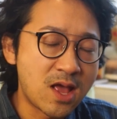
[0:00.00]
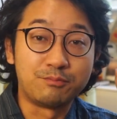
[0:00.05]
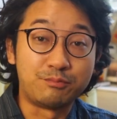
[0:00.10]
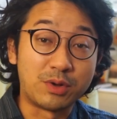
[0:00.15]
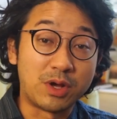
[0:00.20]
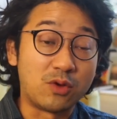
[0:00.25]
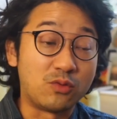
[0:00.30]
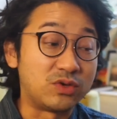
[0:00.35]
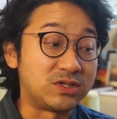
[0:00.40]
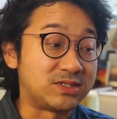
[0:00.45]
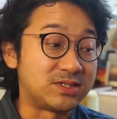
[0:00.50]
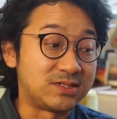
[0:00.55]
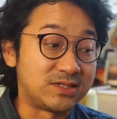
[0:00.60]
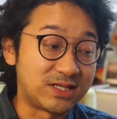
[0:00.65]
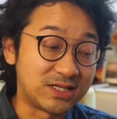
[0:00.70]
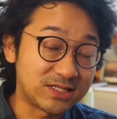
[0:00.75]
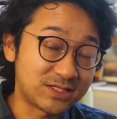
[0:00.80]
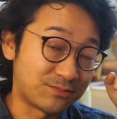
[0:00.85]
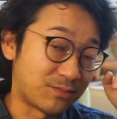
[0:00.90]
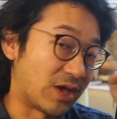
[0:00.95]
but with
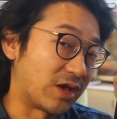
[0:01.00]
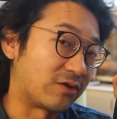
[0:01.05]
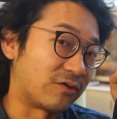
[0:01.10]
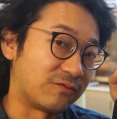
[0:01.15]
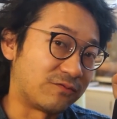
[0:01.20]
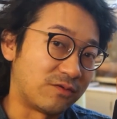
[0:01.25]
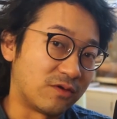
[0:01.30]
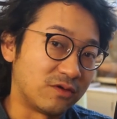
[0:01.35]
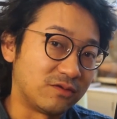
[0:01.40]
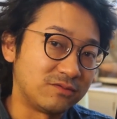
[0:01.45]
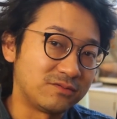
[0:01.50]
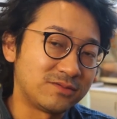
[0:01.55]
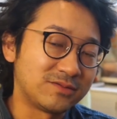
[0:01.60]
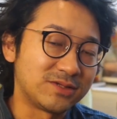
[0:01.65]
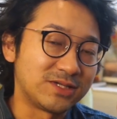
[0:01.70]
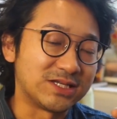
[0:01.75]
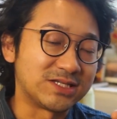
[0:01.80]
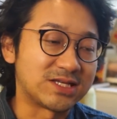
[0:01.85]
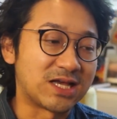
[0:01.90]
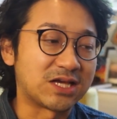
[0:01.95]
this microphone,
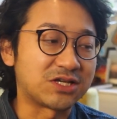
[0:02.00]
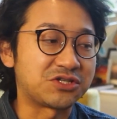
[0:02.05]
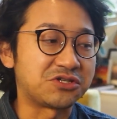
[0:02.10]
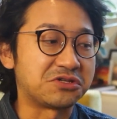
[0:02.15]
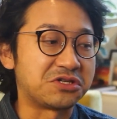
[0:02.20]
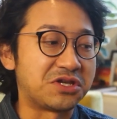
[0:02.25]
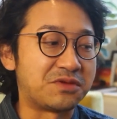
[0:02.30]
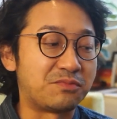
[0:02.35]
this actually